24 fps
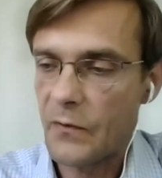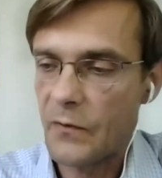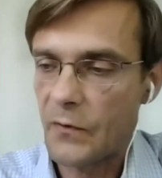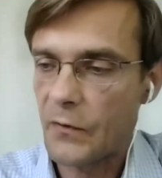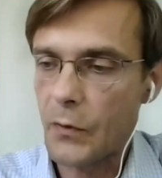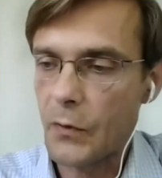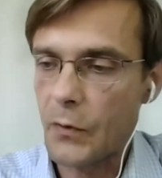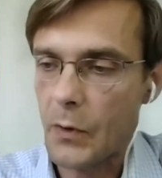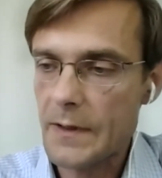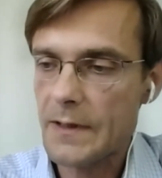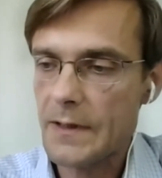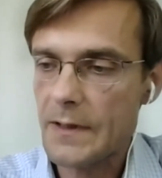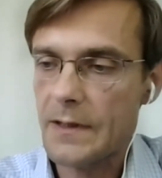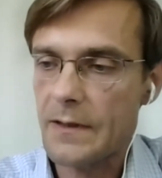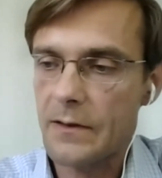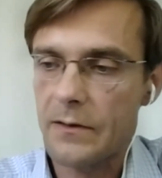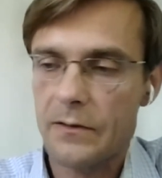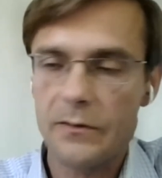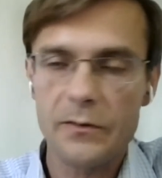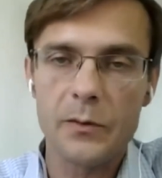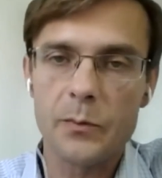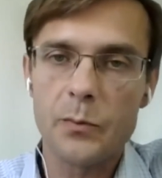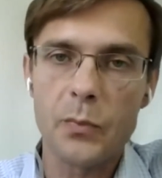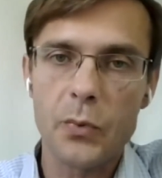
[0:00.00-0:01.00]
first
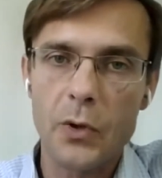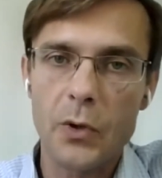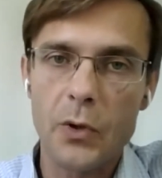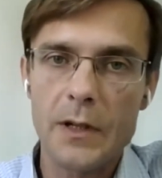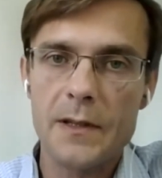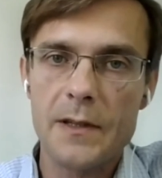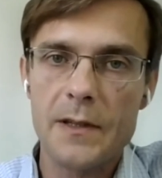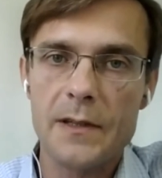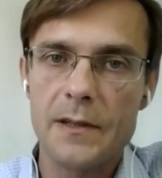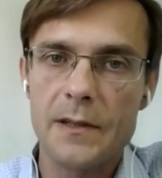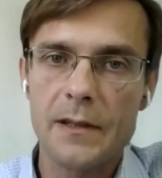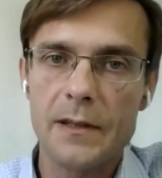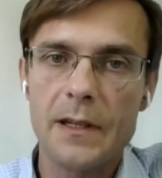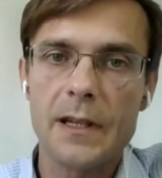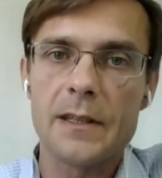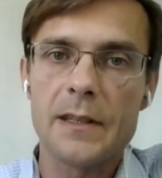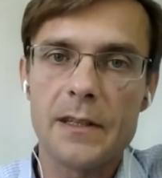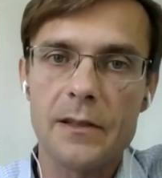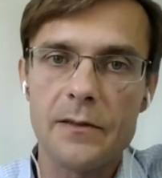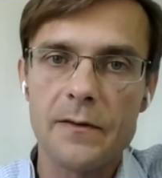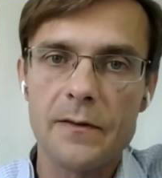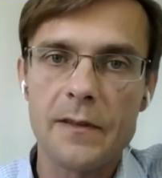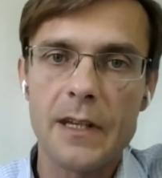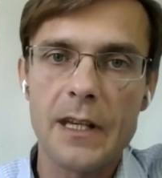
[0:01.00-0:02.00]
reports
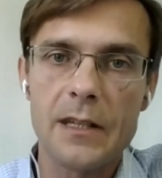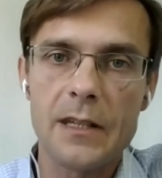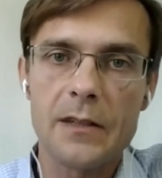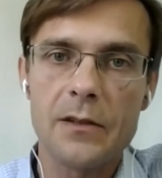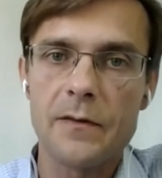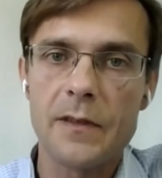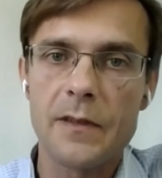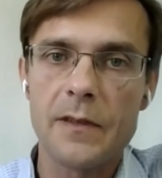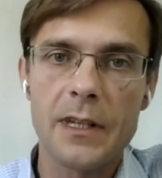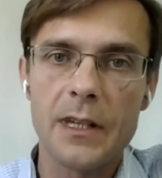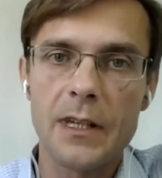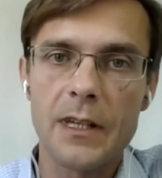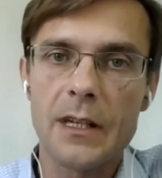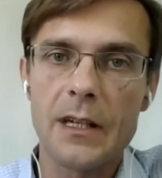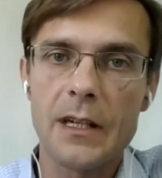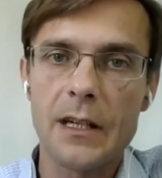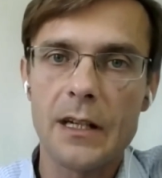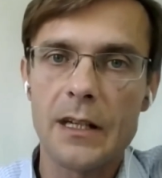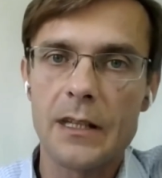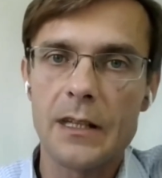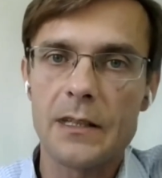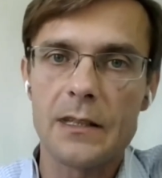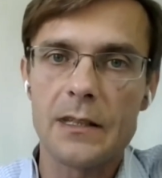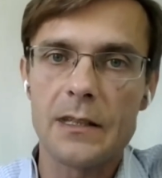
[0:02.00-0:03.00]
until the end of the year.
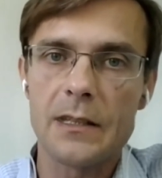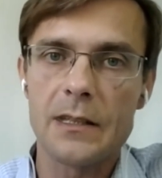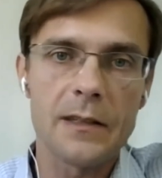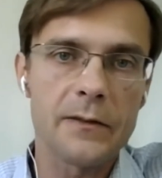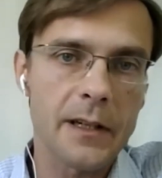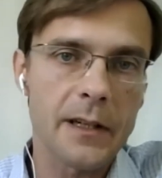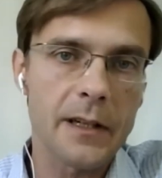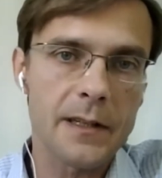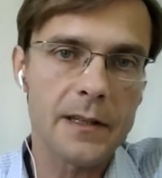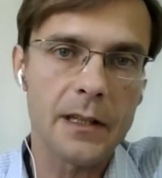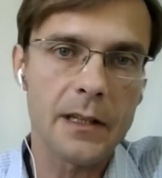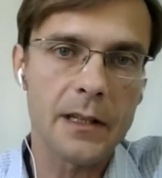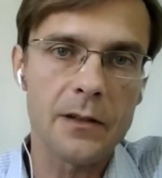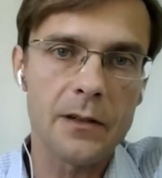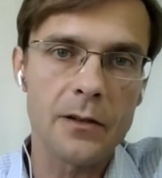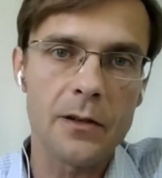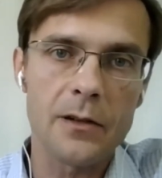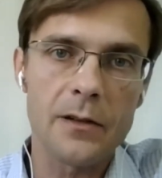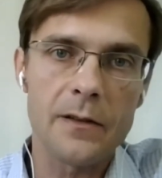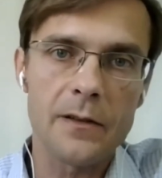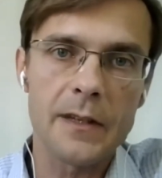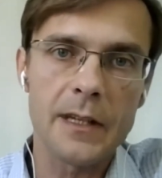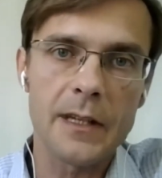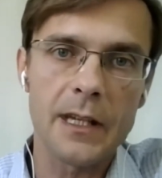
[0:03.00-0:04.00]
As far as I
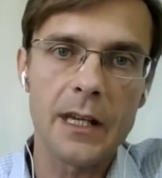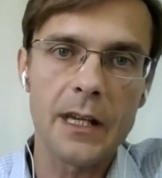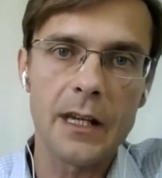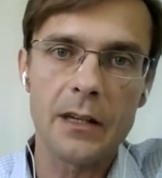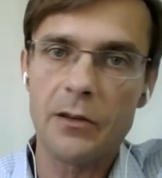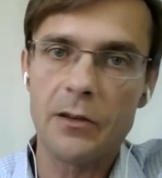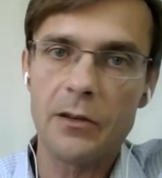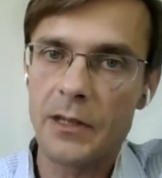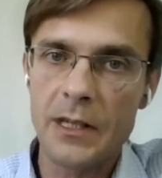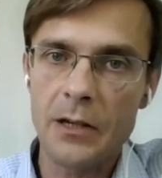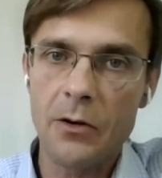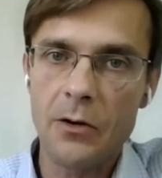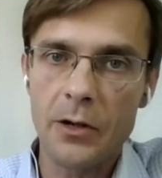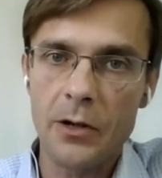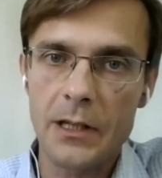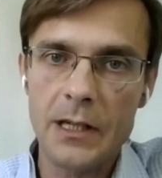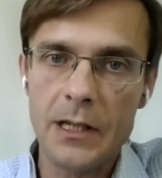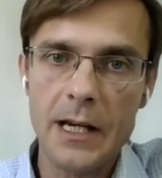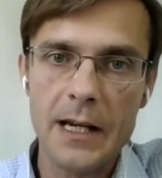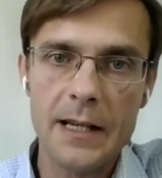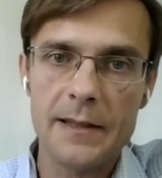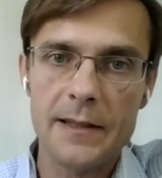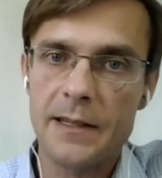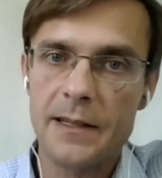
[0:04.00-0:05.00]
know, they are
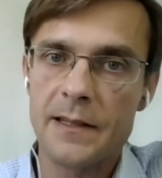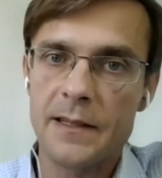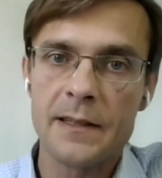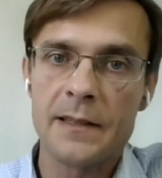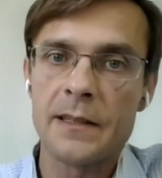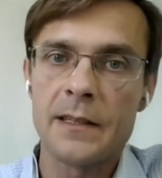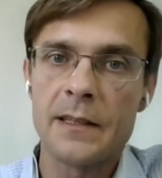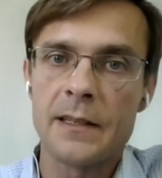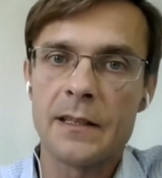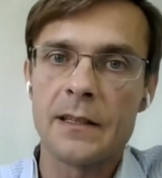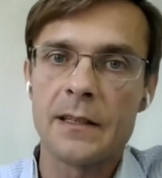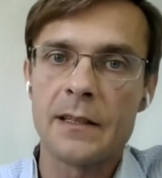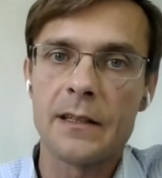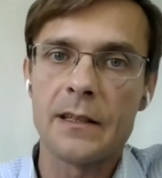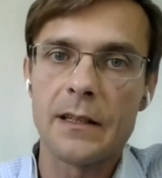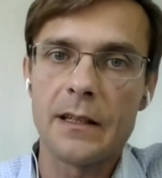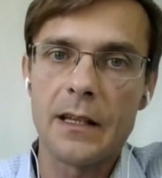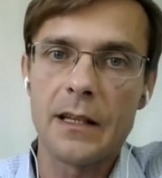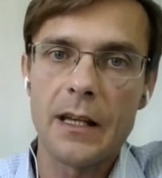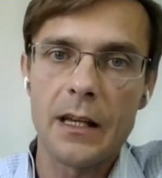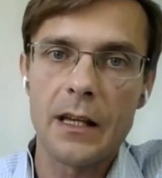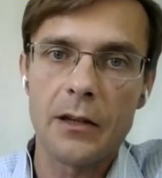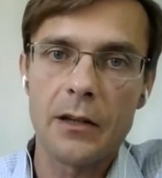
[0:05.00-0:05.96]
organizing a